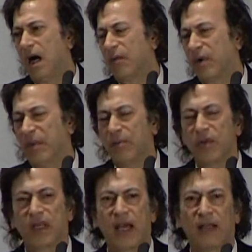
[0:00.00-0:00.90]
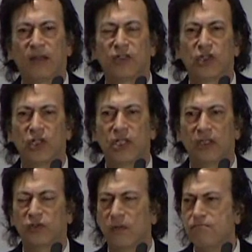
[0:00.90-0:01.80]
Remember, the Catholic Church
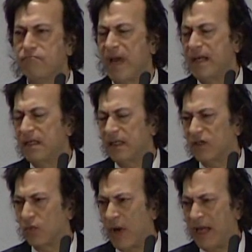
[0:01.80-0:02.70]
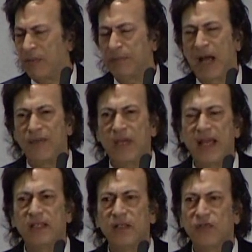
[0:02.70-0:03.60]
held tremendous sway, but by the
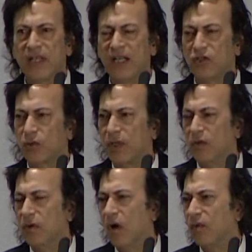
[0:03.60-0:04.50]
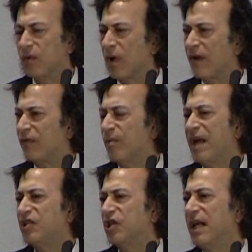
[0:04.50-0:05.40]
18th century, you know, the
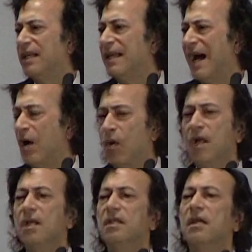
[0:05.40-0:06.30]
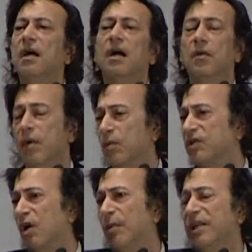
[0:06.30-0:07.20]
Reformation had now, there were
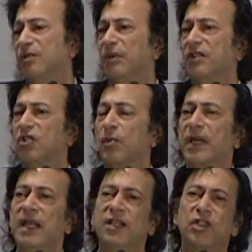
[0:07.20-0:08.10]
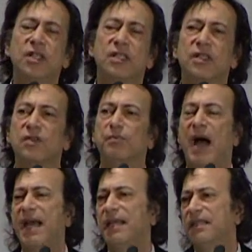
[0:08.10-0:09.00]
so many splinter religions and
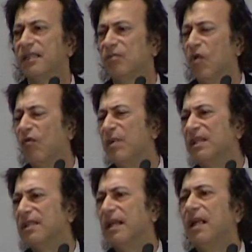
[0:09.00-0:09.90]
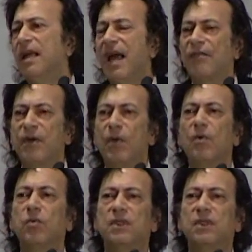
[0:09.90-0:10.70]
pietist movements, and everyone